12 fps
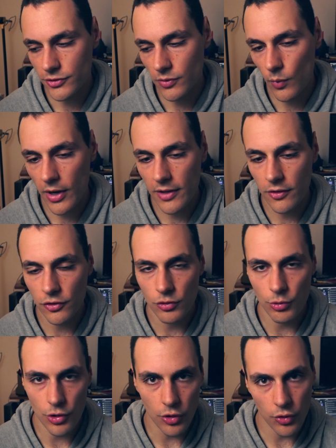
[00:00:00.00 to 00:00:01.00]
the way that you
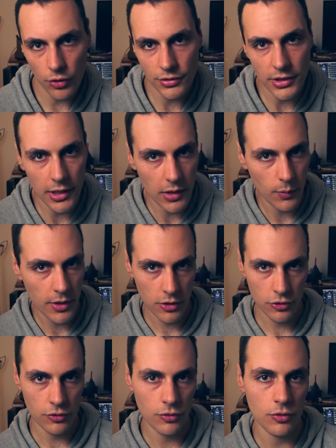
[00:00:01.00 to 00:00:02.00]
record data, the way
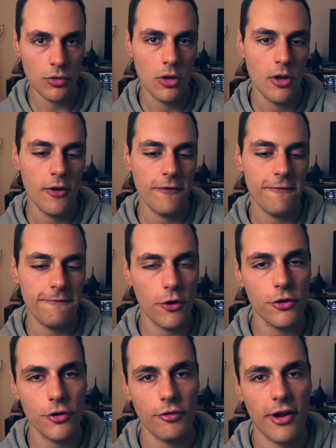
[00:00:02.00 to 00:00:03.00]
that you
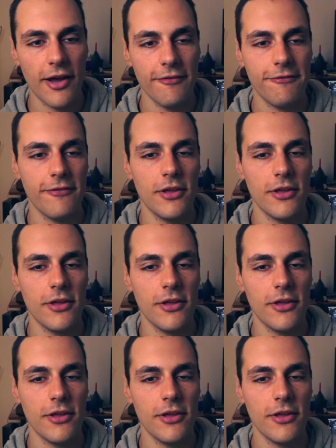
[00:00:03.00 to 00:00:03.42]
photograph.